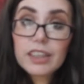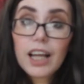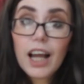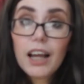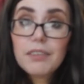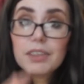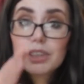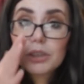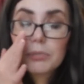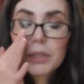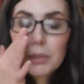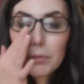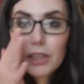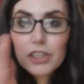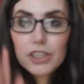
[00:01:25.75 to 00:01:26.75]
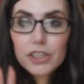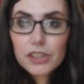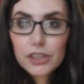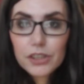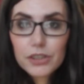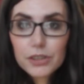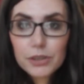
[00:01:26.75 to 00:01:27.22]
I have so many blushes
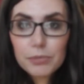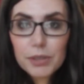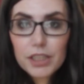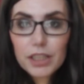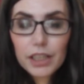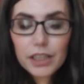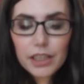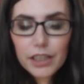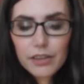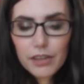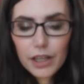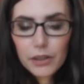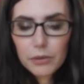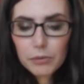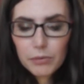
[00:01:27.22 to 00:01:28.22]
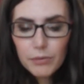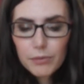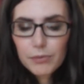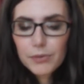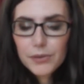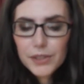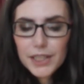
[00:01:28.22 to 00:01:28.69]
that are so much like it that I
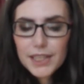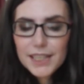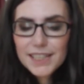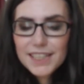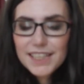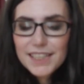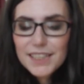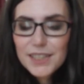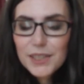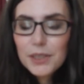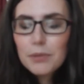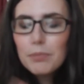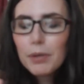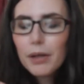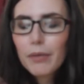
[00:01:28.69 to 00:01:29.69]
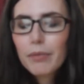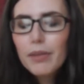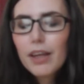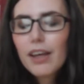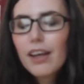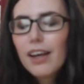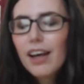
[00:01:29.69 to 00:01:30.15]
don't see the need to, but
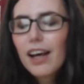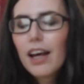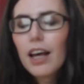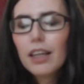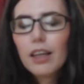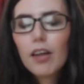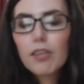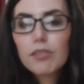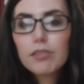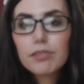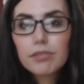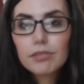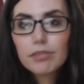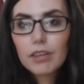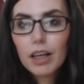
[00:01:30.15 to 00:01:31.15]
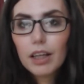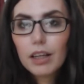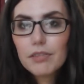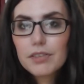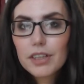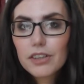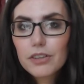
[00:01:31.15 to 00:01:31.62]
I love I
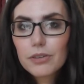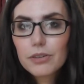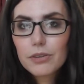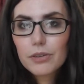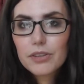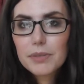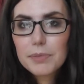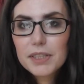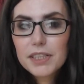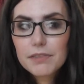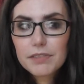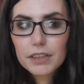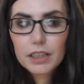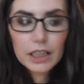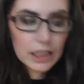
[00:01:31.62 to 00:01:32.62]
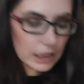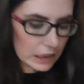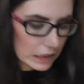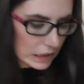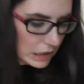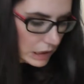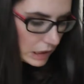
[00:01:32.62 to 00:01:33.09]
love Sensuous Rose specifically.
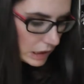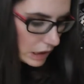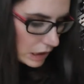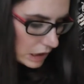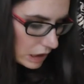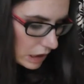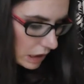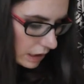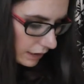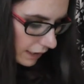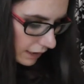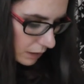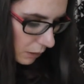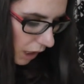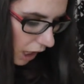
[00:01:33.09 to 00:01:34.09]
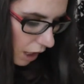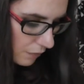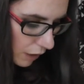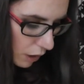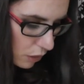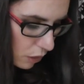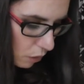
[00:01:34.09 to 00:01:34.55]
Next we have
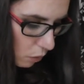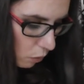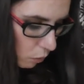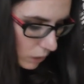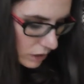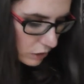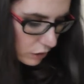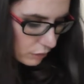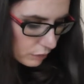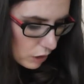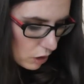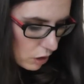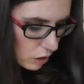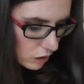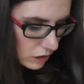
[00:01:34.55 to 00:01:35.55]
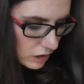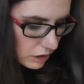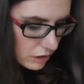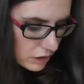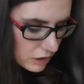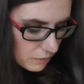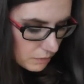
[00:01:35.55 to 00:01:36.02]
The Wizard of Oz,
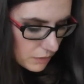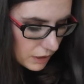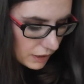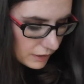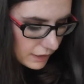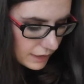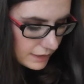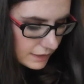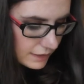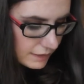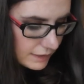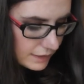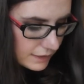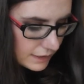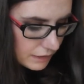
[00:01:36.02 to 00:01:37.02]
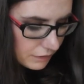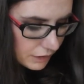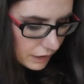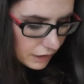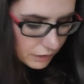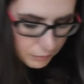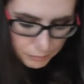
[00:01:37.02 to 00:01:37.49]
something that is
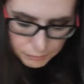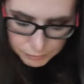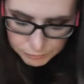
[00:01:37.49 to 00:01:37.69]
deceiving.